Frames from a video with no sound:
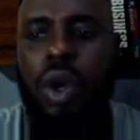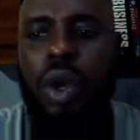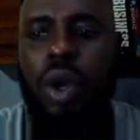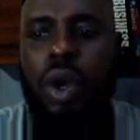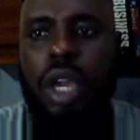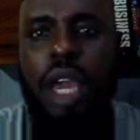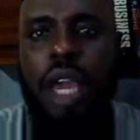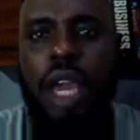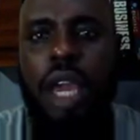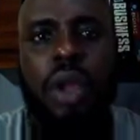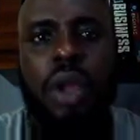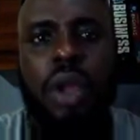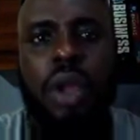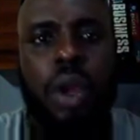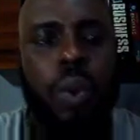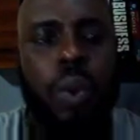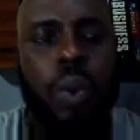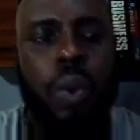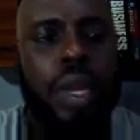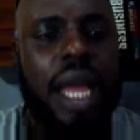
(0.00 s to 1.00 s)
Okay,
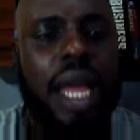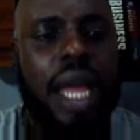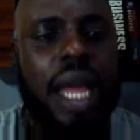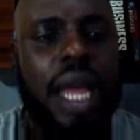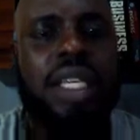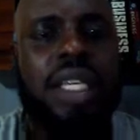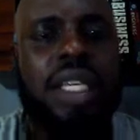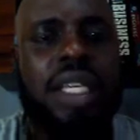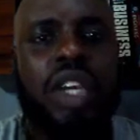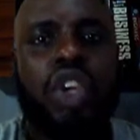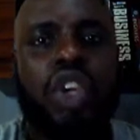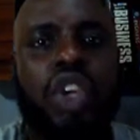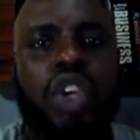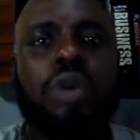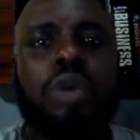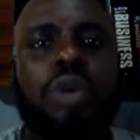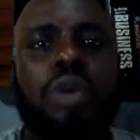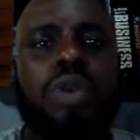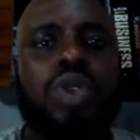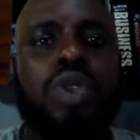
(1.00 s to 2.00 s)
with that
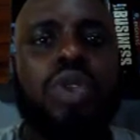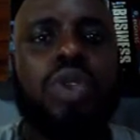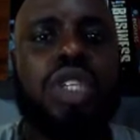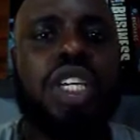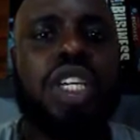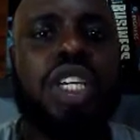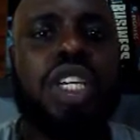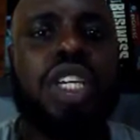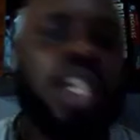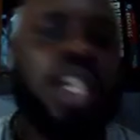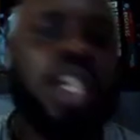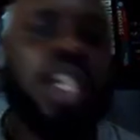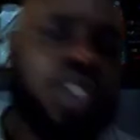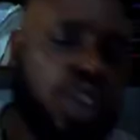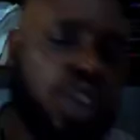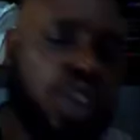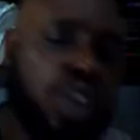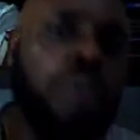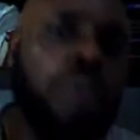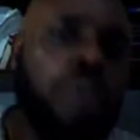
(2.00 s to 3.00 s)
you'll be able to see
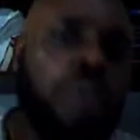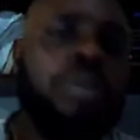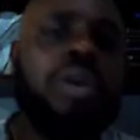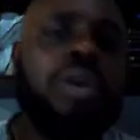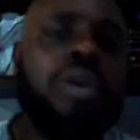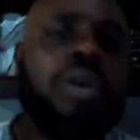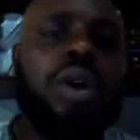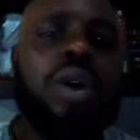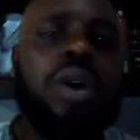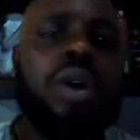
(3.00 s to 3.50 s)
some